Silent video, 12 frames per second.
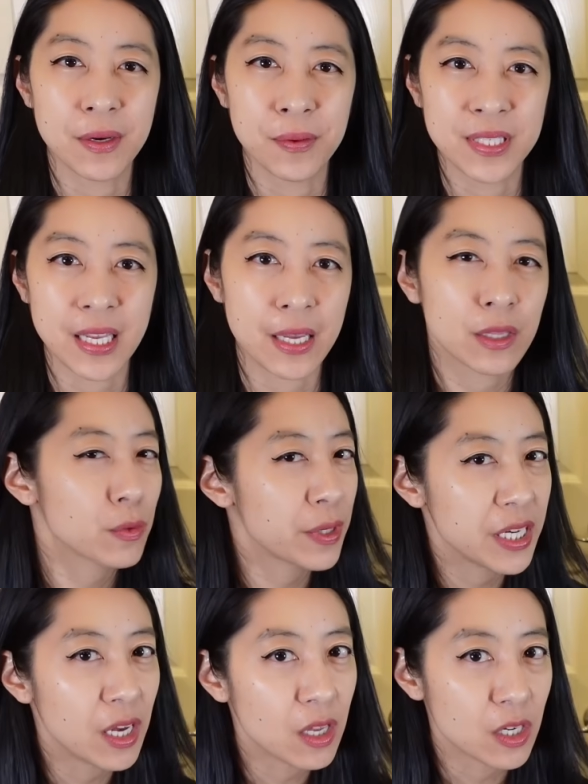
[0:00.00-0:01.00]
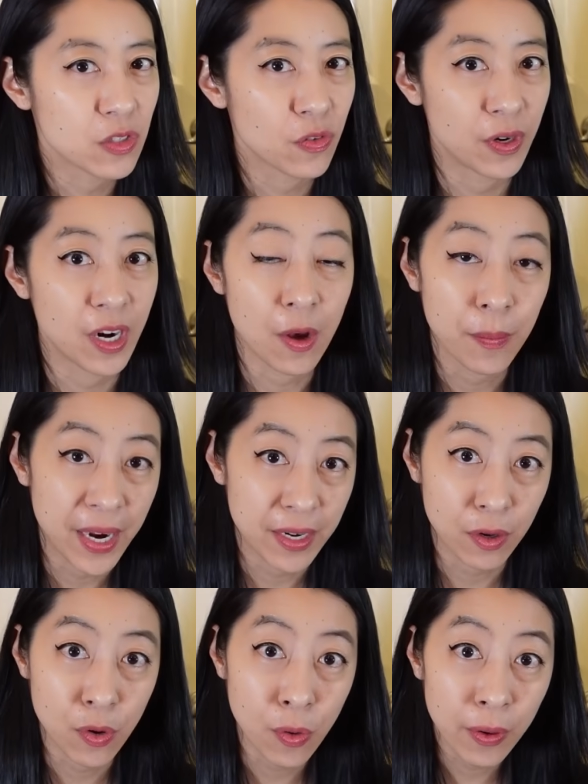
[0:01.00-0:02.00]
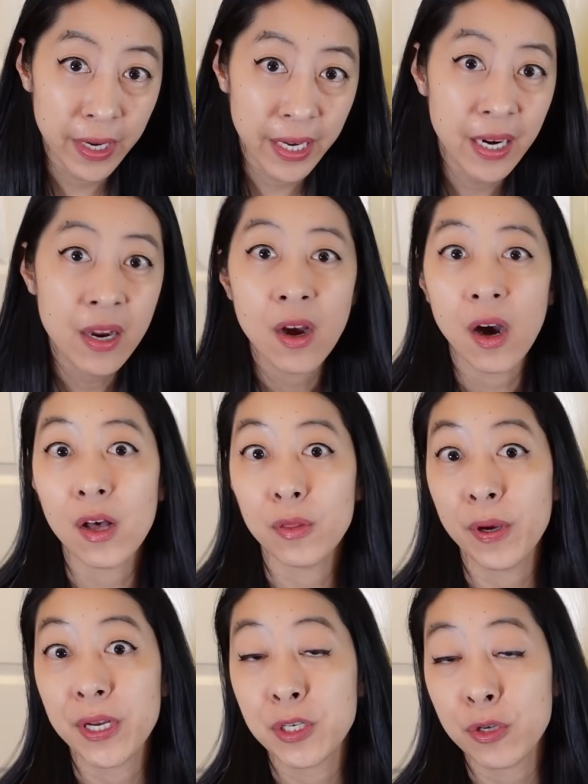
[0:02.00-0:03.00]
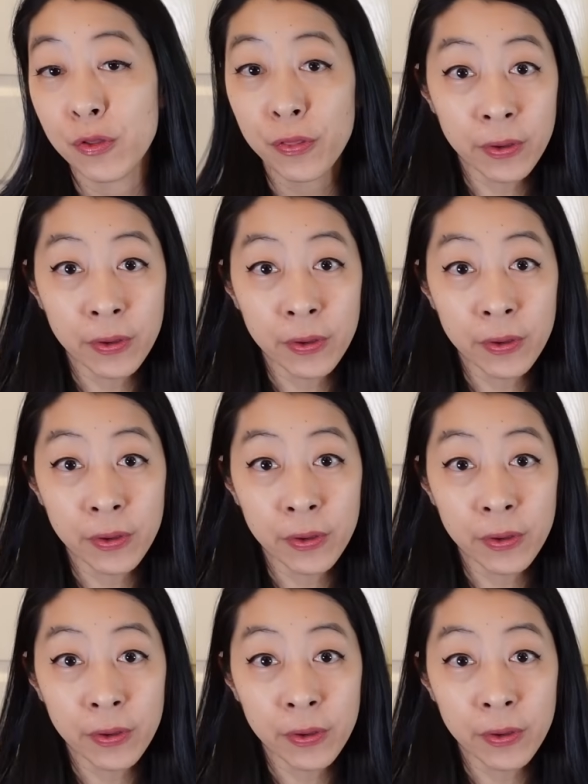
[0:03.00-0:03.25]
It was like $3 for an albino cory, all the way to